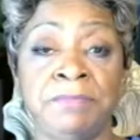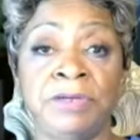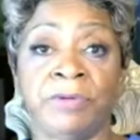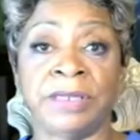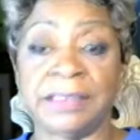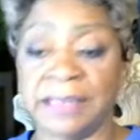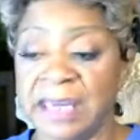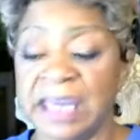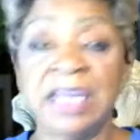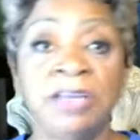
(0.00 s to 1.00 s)
Keep doing
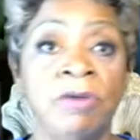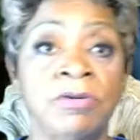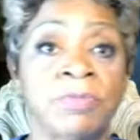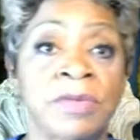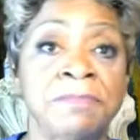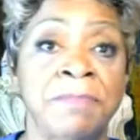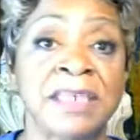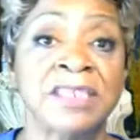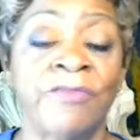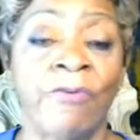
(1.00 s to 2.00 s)
it. He knows what's
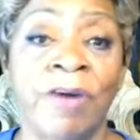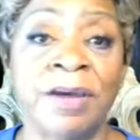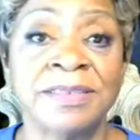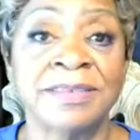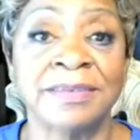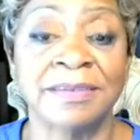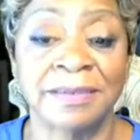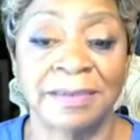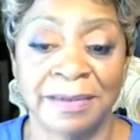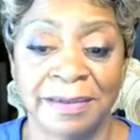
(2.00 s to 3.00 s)
best for us,
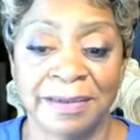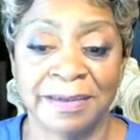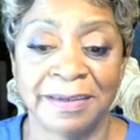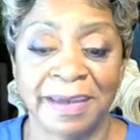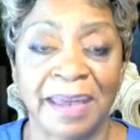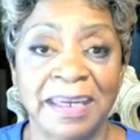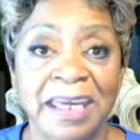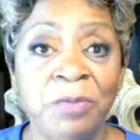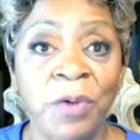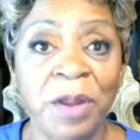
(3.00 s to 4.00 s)

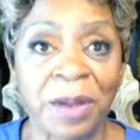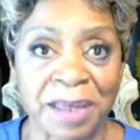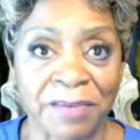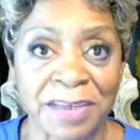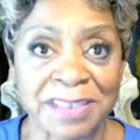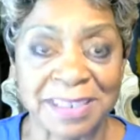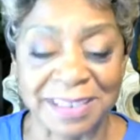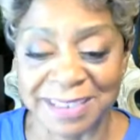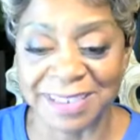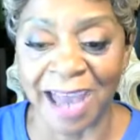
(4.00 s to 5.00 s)
and He will give us
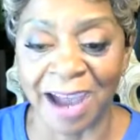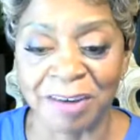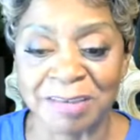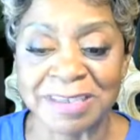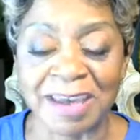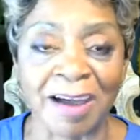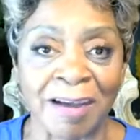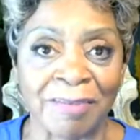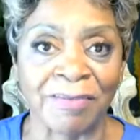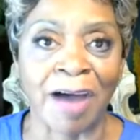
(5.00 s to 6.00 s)
the desires
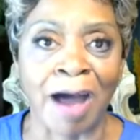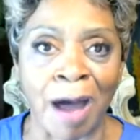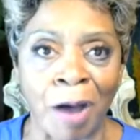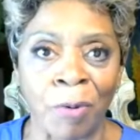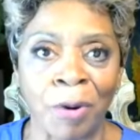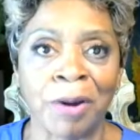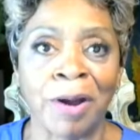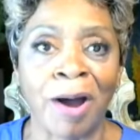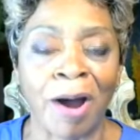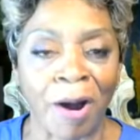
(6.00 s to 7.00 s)
of our
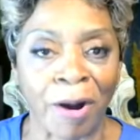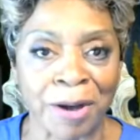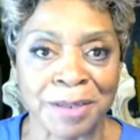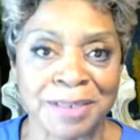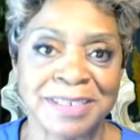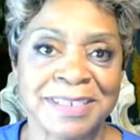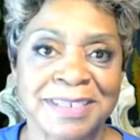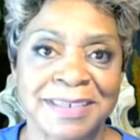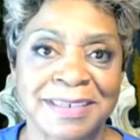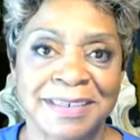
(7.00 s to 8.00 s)

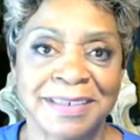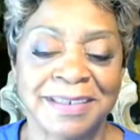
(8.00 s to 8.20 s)
hearts.